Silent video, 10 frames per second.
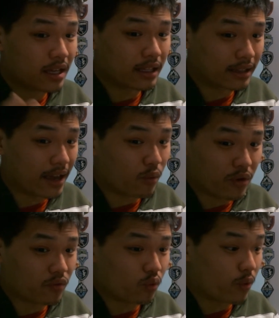than we
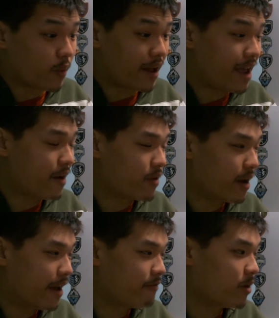would ever
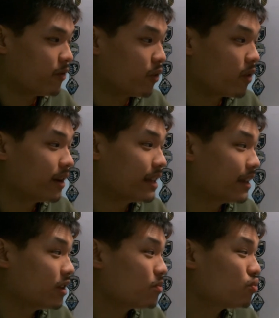have before, and that
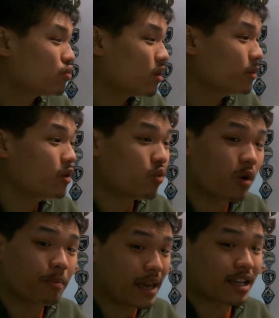there probably won't
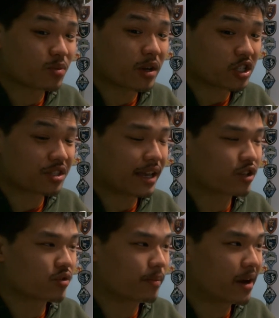be as much
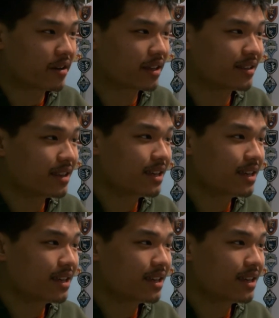Central American